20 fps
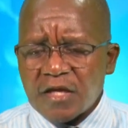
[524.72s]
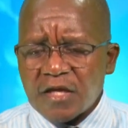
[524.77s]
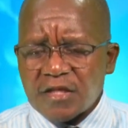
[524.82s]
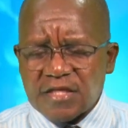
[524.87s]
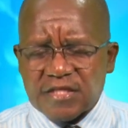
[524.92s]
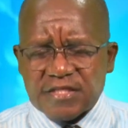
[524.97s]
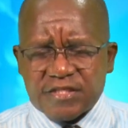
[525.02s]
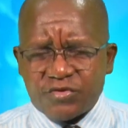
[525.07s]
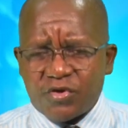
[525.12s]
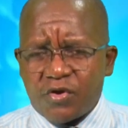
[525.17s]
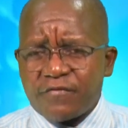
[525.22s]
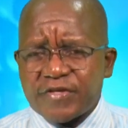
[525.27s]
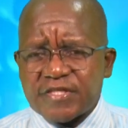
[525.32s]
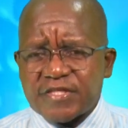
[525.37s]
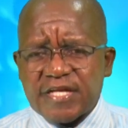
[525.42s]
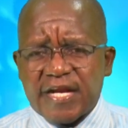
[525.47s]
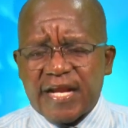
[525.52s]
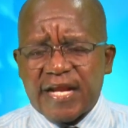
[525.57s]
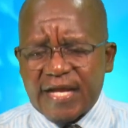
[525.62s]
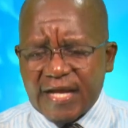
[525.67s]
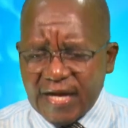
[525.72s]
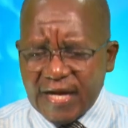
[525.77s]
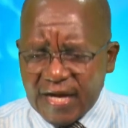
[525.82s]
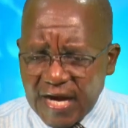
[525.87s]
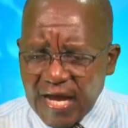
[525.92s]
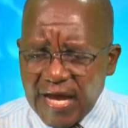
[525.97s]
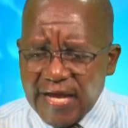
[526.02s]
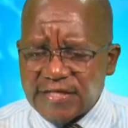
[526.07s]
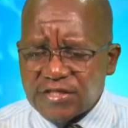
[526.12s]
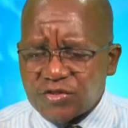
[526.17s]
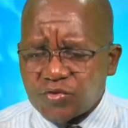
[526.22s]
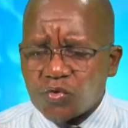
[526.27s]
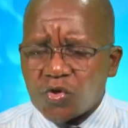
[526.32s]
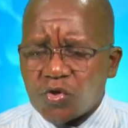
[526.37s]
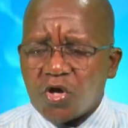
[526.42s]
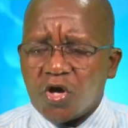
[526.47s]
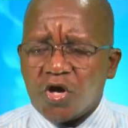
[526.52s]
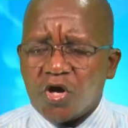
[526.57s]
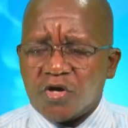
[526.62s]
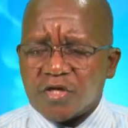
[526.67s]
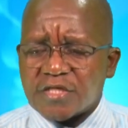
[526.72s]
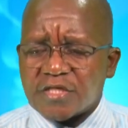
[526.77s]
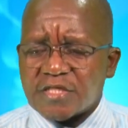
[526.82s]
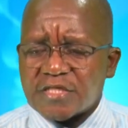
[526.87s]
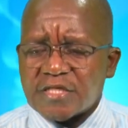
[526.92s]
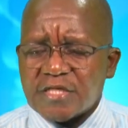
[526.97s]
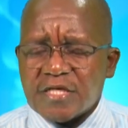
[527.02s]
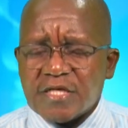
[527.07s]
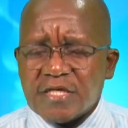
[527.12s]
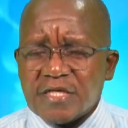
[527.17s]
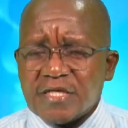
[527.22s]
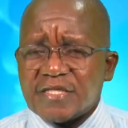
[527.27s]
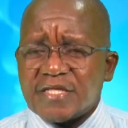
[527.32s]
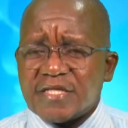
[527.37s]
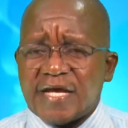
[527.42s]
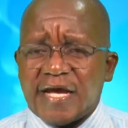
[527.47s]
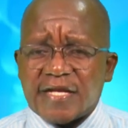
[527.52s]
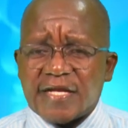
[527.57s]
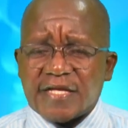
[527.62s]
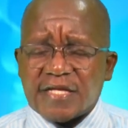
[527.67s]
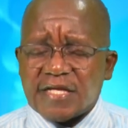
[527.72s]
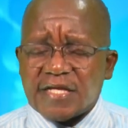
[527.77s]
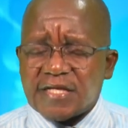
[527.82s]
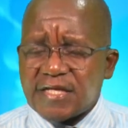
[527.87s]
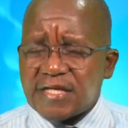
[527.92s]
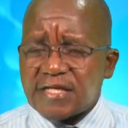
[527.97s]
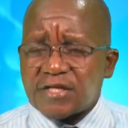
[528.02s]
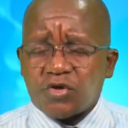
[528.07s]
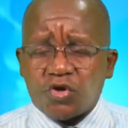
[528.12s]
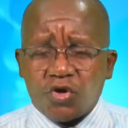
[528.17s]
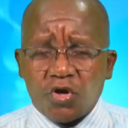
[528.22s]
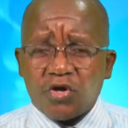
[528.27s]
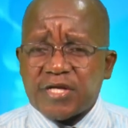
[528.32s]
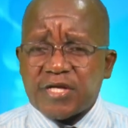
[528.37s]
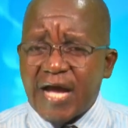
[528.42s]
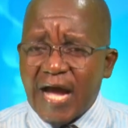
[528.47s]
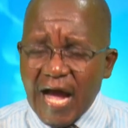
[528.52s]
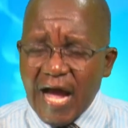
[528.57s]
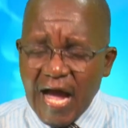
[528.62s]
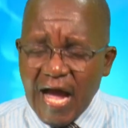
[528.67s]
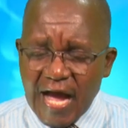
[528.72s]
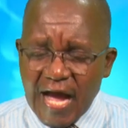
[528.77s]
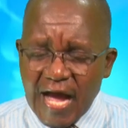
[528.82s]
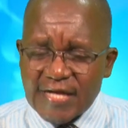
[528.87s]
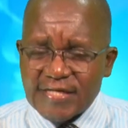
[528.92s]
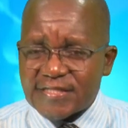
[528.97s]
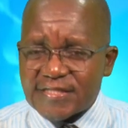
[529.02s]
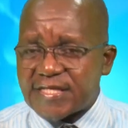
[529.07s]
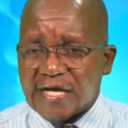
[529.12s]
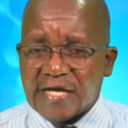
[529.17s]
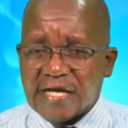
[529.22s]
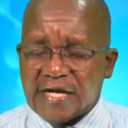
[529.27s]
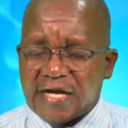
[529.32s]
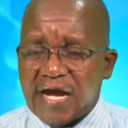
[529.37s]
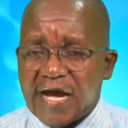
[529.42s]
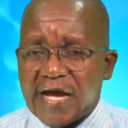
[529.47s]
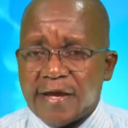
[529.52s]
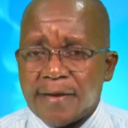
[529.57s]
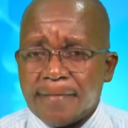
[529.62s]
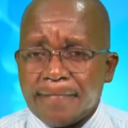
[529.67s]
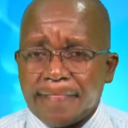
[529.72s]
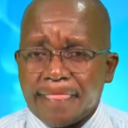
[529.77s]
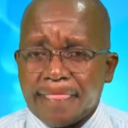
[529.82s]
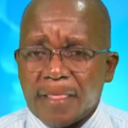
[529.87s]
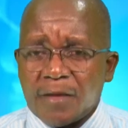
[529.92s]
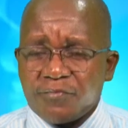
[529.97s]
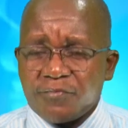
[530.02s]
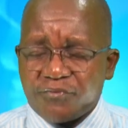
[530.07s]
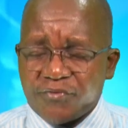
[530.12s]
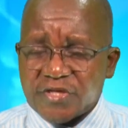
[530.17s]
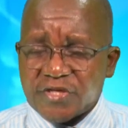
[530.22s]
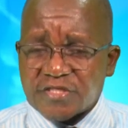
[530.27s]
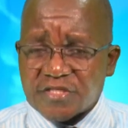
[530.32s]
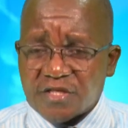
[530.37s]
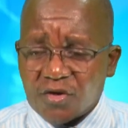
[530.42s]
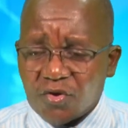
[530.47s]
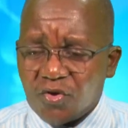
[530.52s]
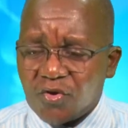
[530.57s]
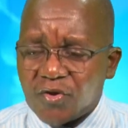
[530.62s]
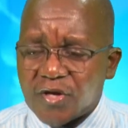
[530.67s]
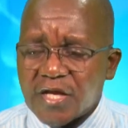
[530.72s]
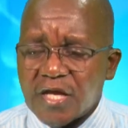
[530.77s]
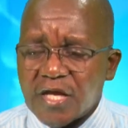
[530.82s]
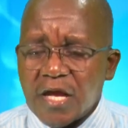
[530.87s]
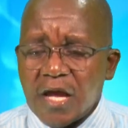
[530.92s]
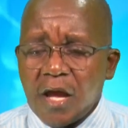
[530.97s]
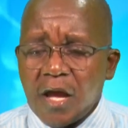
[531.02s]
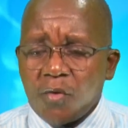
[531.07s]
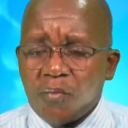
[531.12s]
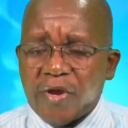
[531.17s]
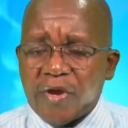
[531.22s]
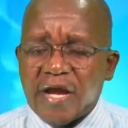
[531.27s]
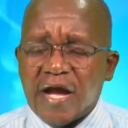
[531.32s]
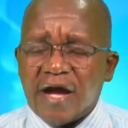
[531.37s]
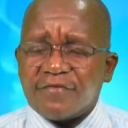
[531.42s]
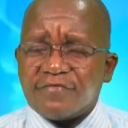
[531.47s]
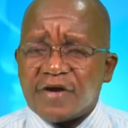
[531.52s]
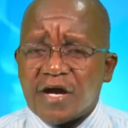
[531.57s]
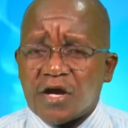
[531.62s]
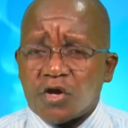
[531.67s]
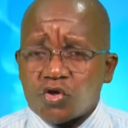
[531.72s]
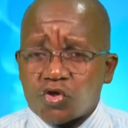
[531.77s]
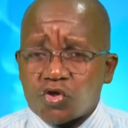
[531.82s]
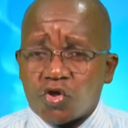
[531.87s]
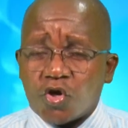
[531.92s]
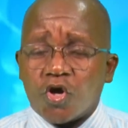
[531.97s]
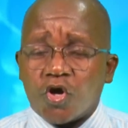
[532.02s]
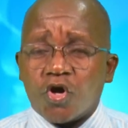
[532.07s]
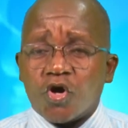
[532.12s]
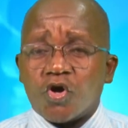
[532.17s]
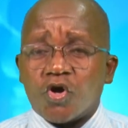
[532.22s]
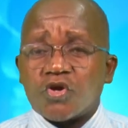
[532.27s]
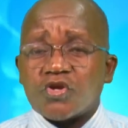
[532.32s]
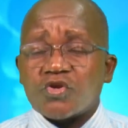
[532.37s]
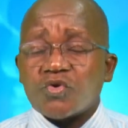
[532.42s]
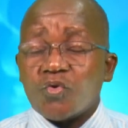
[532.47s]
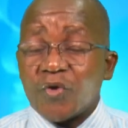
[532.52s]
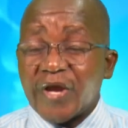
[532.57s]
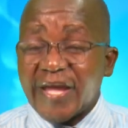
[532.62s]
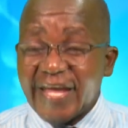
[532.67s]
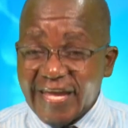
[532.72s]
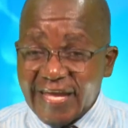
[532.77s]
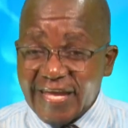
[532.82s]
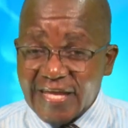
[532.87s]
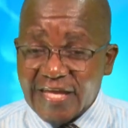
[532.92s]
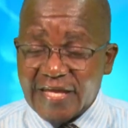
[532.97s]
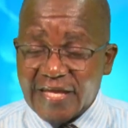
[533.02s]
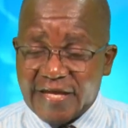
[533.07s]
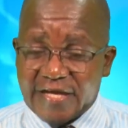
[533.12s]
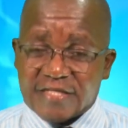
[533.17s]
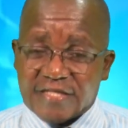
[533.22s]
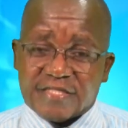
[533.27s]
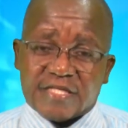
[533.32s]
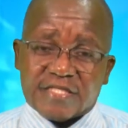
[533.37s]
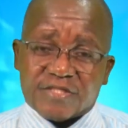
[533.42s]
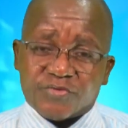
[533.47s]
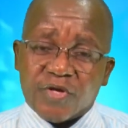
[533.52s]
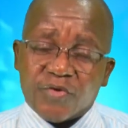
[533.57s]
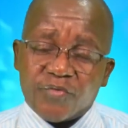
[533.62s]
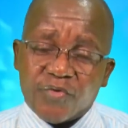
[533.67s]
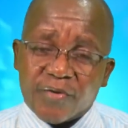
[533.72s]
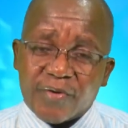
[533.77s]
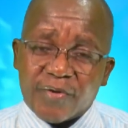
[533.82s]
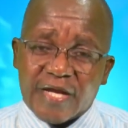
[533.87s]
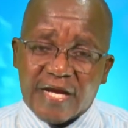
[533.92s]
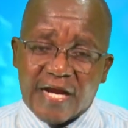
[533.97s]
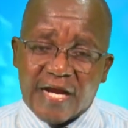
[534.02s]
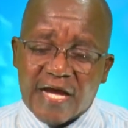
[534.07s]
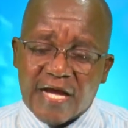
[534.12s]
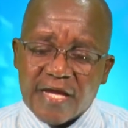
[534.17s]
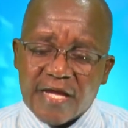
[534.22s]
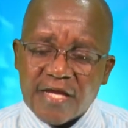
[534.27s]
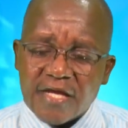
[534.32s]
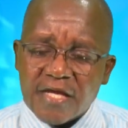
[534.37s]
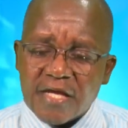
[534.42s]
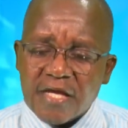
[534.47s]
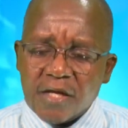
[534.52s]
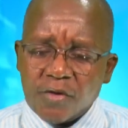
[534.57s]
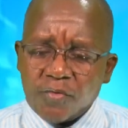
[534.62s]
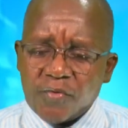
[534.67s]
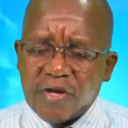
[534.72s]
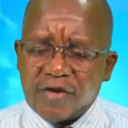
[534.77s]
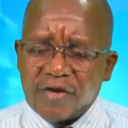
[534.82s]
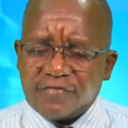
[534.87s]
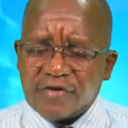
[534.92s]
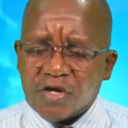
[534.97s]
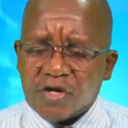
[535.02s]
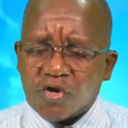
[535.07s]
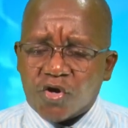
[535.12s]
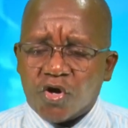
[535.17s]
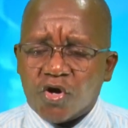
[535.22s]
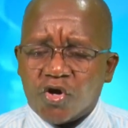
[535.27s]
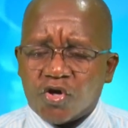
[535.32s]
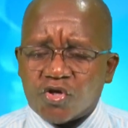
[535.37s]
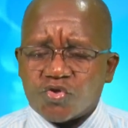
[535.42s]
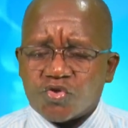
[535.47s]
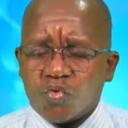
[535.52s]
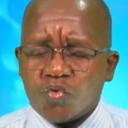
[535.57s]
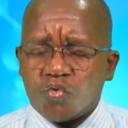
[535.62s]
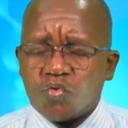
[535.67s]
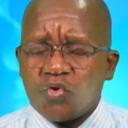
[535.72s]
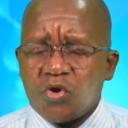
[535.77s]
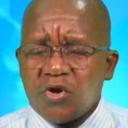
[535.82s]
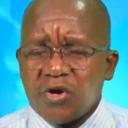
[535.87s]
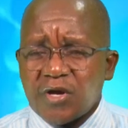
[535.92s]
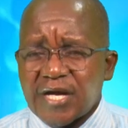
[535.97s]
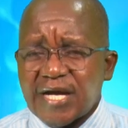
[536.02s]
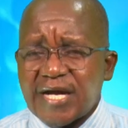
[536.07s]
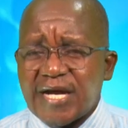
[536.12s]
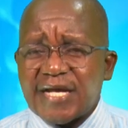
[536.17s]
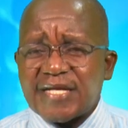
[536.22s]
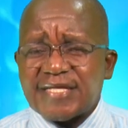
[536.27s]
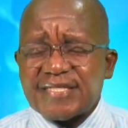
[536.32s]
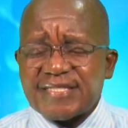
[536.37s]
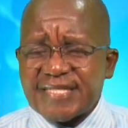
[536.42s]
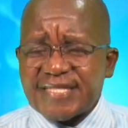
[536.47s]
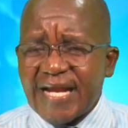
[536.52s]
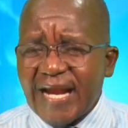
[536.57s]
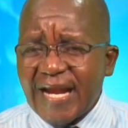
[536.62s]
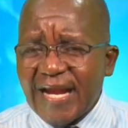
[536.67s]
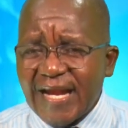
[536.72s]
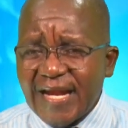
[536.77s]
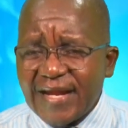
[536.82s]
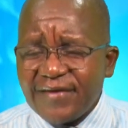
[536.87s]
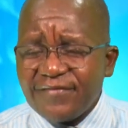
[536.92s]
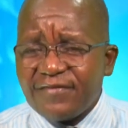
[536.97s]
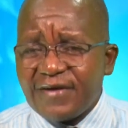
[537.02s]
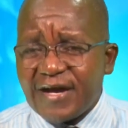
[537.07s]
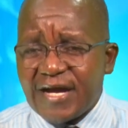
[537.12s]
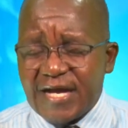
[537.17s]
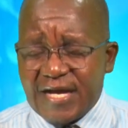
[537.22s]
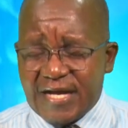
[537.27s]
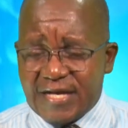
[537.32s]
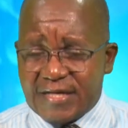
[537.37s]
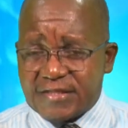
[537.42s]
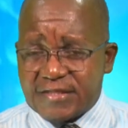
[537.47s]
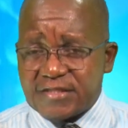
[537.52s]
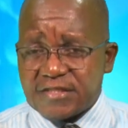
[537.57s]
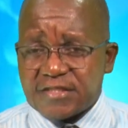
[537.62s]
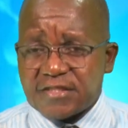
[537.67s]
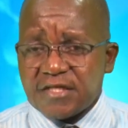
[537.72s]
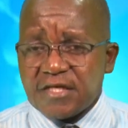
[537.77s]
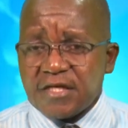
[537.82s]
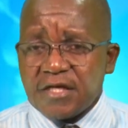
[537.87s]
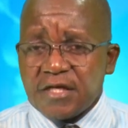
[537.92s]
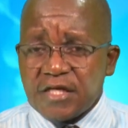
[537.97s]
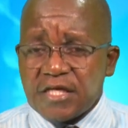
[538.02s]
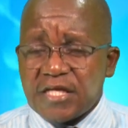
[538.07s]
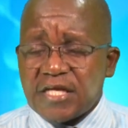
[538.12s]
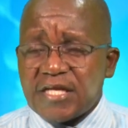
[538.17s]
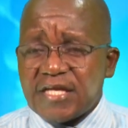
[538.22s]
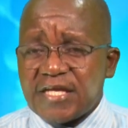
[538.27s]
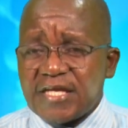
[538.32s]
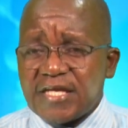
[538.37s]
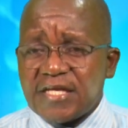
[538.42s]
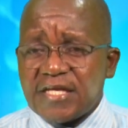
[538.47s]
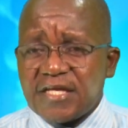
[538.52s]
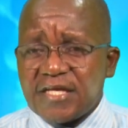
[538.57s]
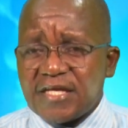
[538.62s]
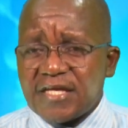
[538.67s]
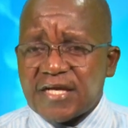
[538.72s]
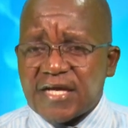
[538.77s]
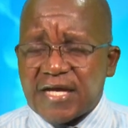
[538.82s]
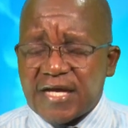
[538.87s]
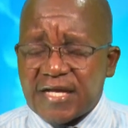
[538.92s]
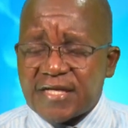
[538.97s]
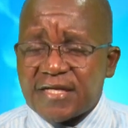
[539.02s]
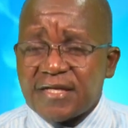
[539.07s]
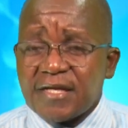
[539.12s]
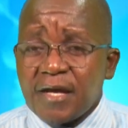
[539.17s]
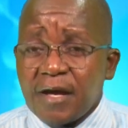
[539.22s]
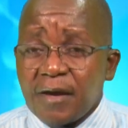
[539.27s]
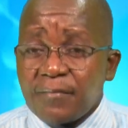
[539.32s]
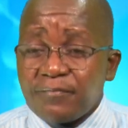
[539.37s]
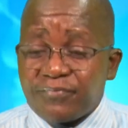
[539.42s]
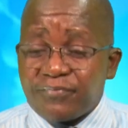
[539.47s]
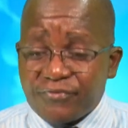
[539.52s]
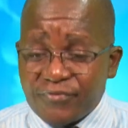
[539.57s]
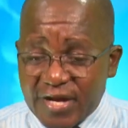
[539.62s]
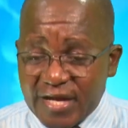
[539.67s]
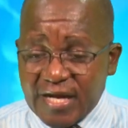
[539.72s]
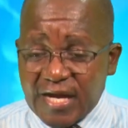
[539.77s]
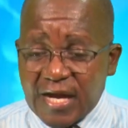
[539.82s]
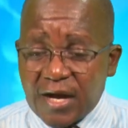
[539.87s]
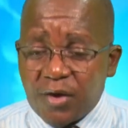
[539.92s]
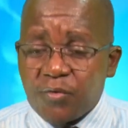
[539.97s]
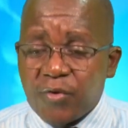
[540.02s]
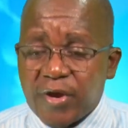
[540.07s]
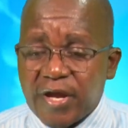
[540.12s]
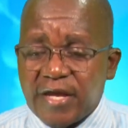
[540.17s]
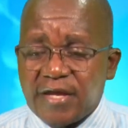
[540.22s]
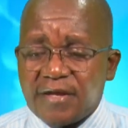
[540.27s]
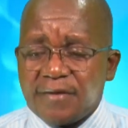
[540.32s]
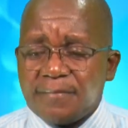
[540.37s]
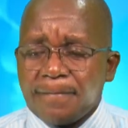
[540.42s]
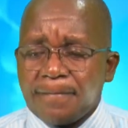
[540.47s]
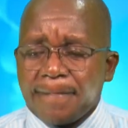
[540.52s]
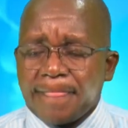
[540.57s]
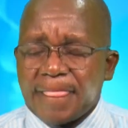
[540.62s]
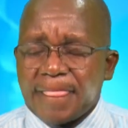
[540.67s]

The children of Israel cried to God, and God heard their cry. Praise the Lord. We have a God who hears us when we cry. We have a God who can deliver us. He can break away